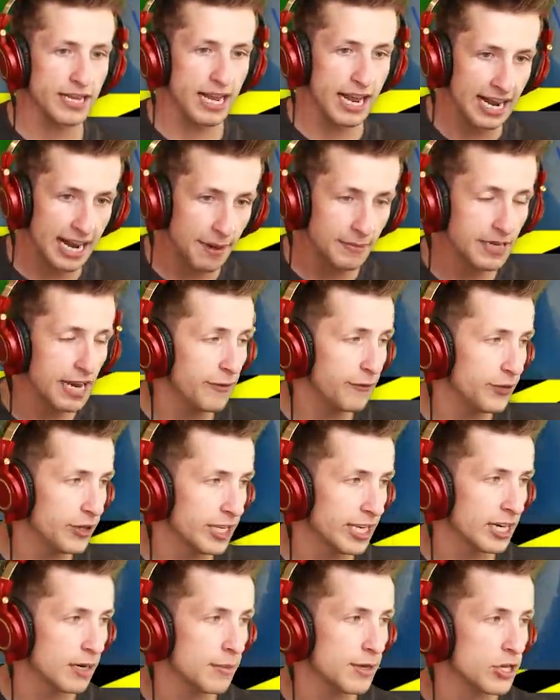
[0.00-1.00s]
And I'm definitely
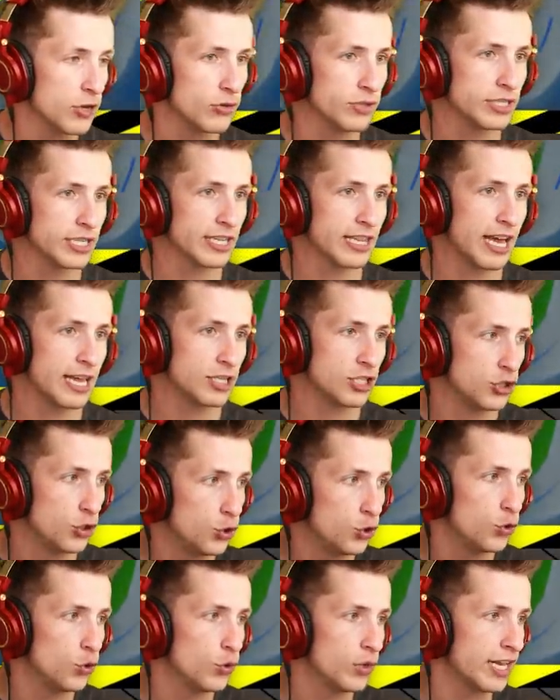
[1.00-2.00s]
going to be using that
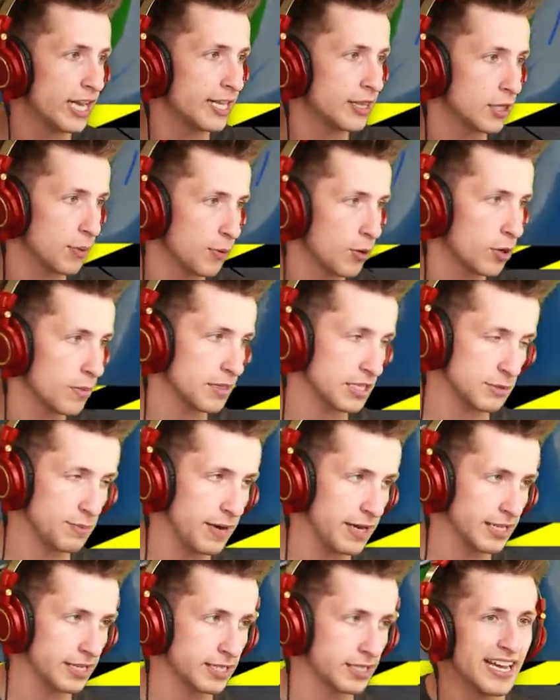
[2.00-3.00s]
to get the perma
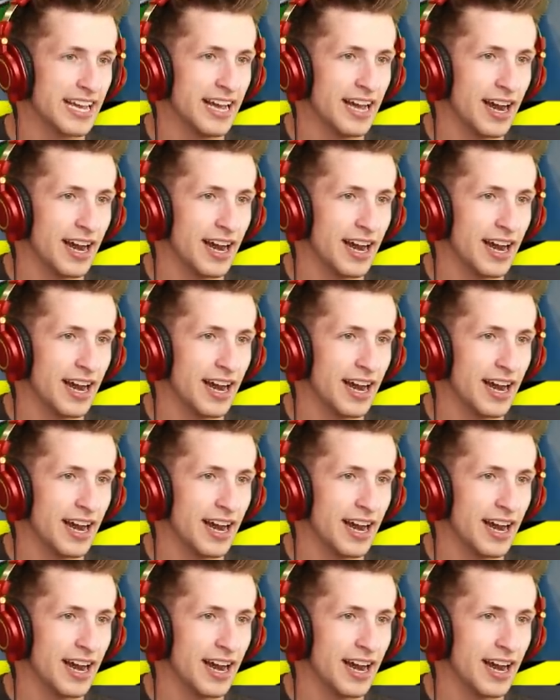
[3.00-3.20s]
spikes.